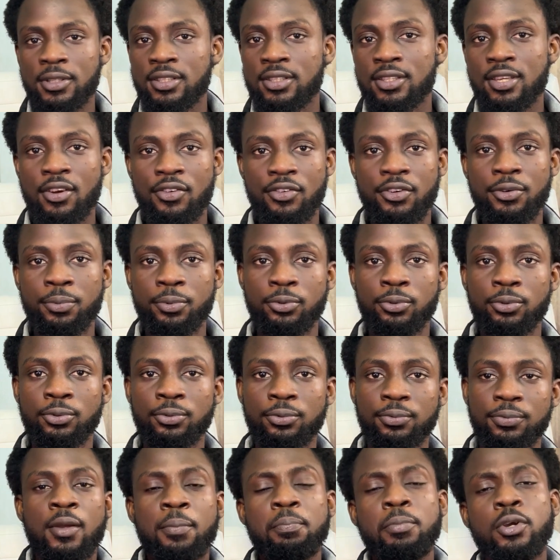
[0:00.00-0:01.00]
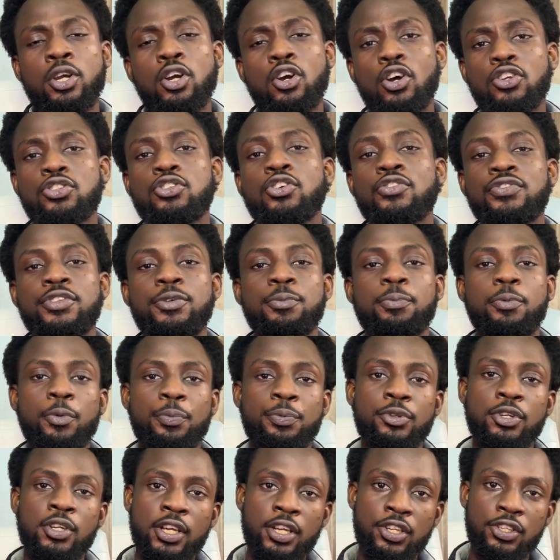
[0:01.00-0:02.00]
terrible because of the
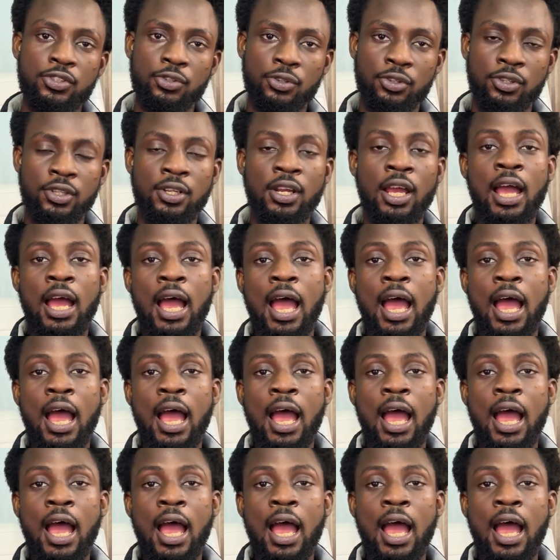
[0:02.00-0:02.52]
population